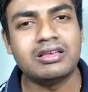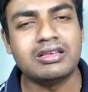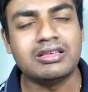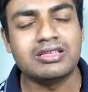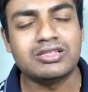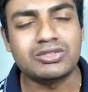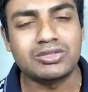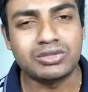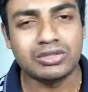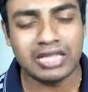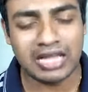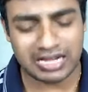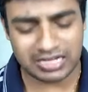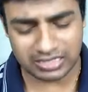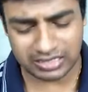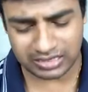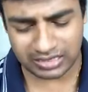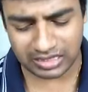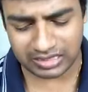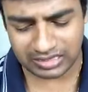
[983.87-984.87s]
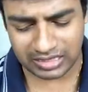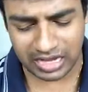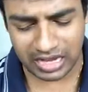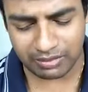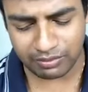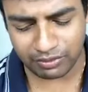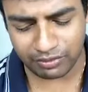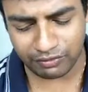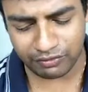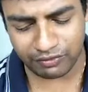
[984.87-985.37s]
So that's the
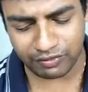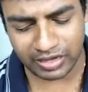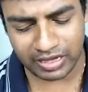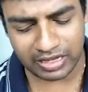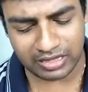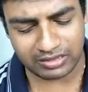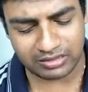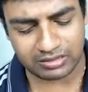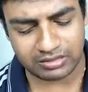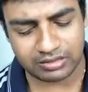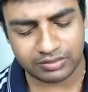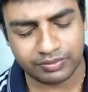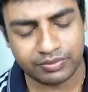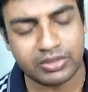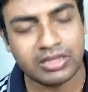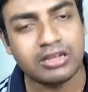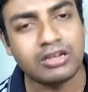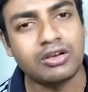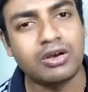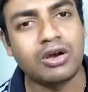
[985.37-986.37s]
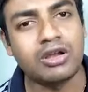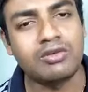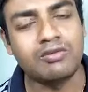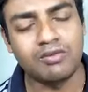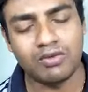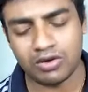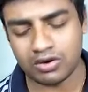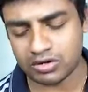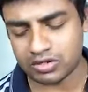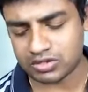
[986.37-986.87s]
type of faith God
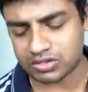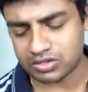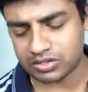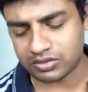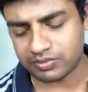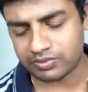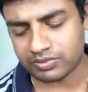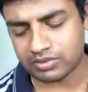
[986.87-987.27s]
wants.